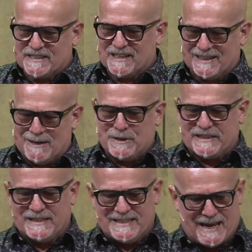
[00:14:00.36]
to limit
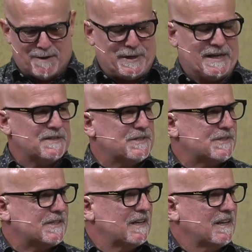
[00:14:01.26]
the damage
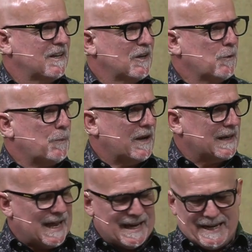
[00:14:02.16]
by
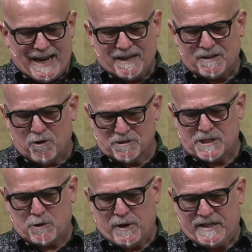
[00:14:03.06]
laying out
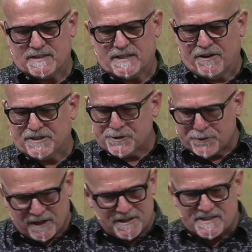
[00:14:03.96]
consequence. Go too
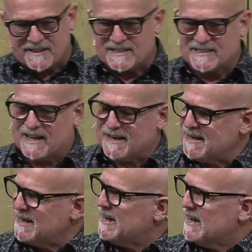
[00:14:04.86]
close to the
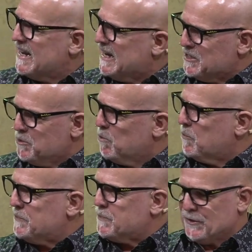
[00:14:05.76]
sun and you will
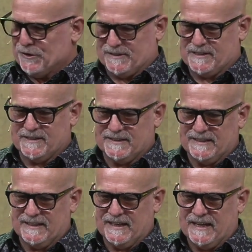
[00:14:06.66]
be burnt.
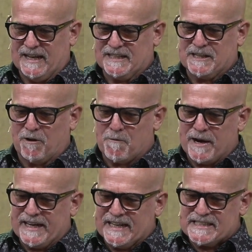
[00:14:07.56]
And so I
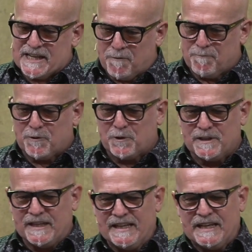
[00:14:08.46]
reckon it's
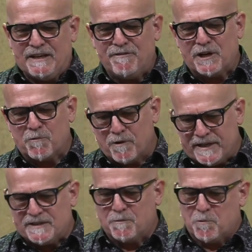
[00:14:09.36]
helpful if you can
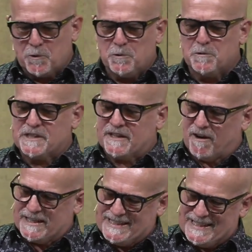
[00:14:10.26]
read the rules and
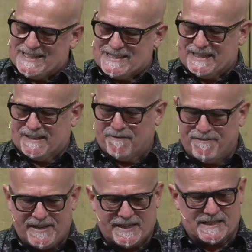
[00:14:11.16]
ideas in
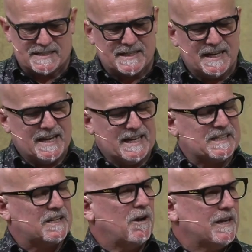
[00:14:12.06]
Leviticus as
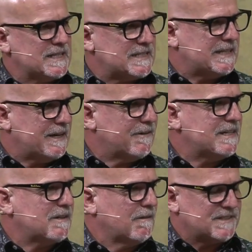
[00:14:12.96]
a kind of
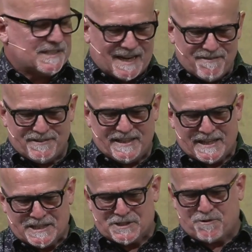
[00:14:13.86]
series of safety
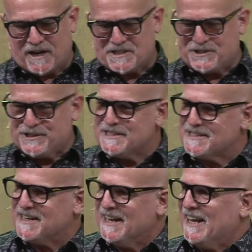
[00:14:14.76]

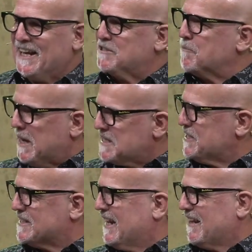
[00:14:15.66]
instructions as much
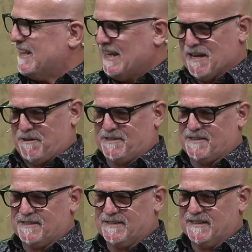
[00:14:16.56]
as anything
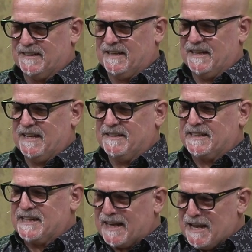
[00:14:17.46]
else. The
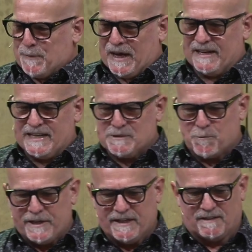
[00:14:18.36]
dilemma is
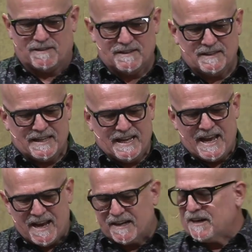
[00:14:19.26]
real.
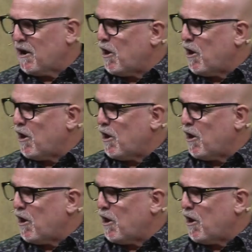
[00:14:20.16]
How can a